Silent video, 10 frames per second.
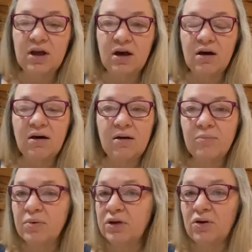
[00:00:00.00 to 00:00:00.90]

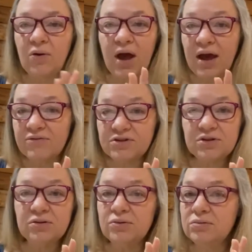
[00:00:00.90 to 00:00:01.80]
but you don't have
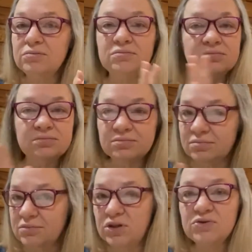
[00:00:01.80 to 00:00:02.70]
to
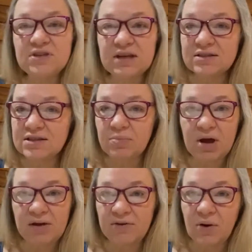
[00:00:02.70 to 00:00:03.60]
use the
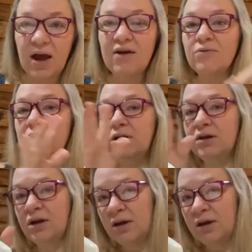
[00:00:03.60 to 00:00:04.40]
Instapot if you don't have one.